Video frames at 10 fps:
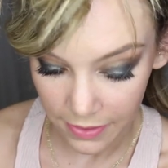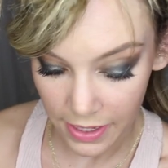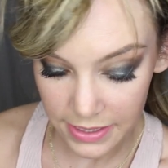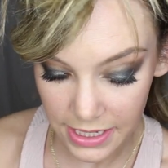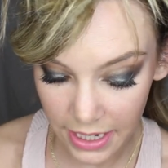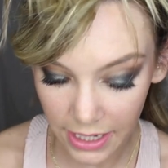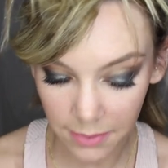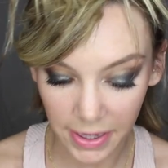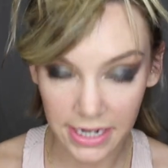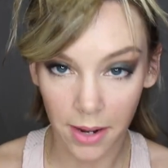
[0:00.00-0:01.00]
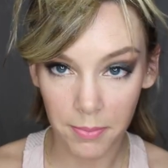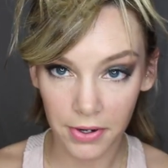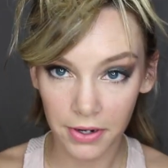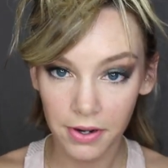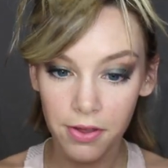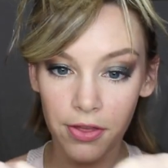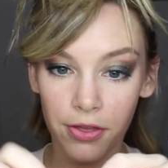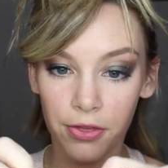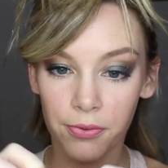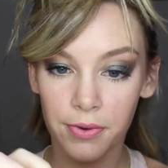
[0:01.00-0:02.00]
Then taking my number
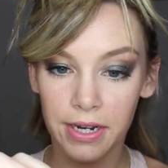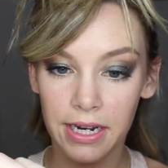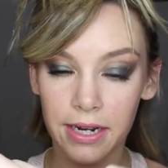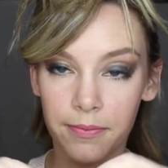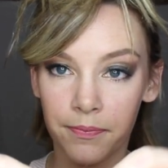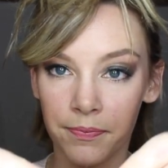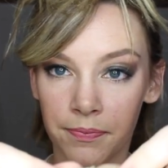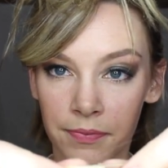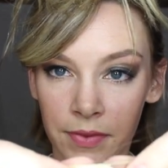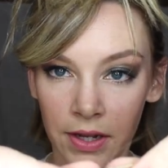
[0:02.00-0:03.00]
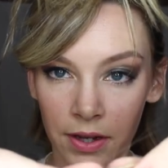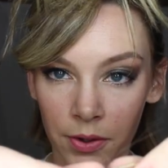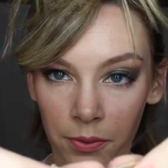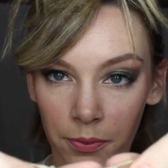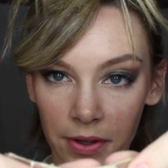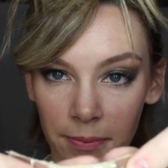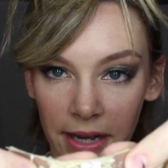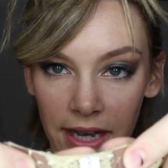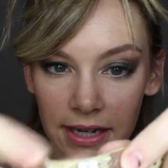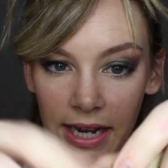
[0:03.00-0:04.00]
three with
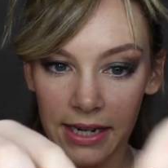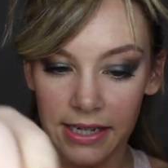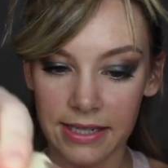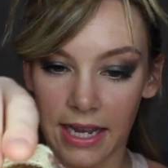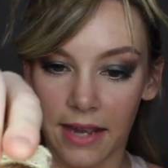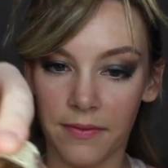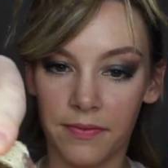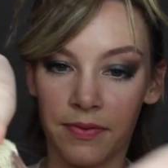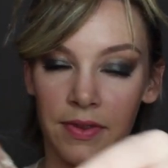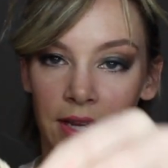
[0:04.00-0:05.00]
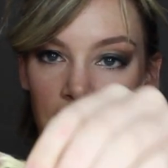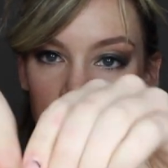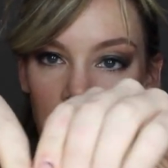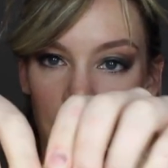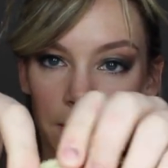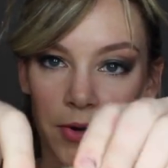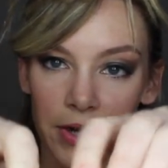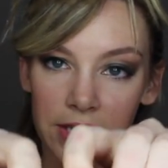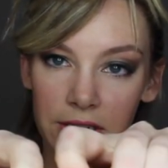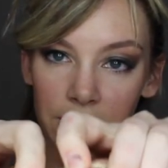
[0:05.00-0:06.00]
my Head Kandy set, I'm
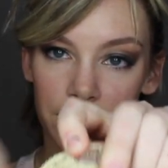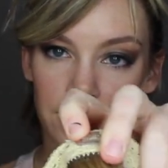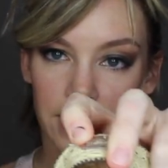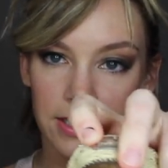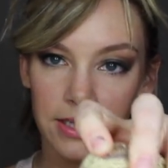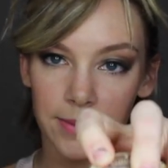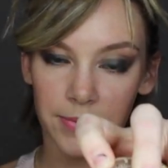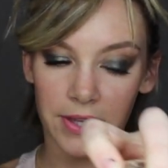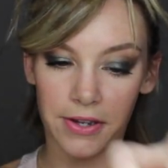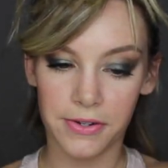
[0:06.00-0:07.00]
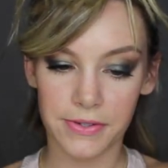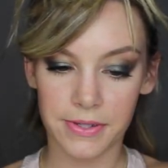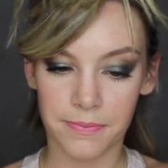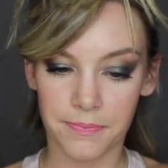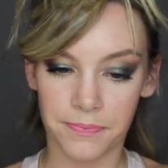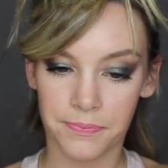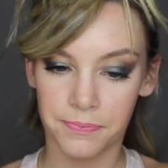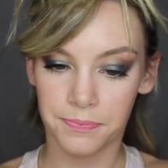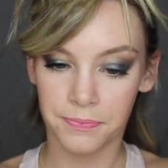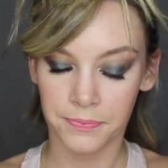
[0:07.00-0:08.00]
going to unclip those,
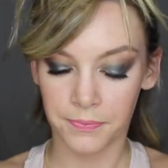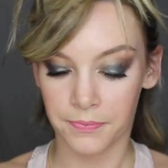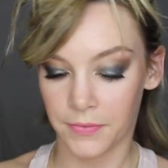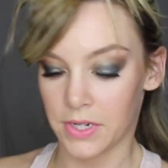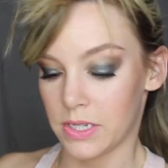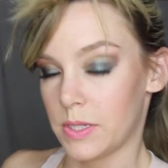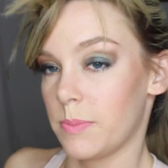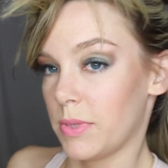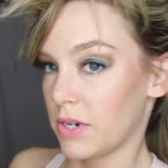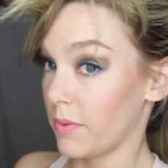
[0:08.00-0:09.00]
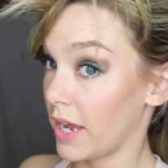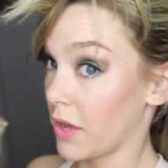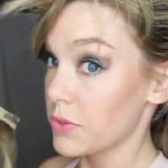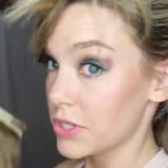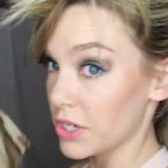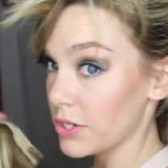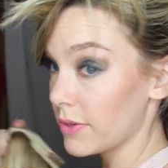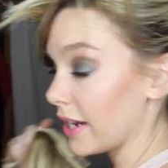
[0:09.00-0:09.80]
spin around so you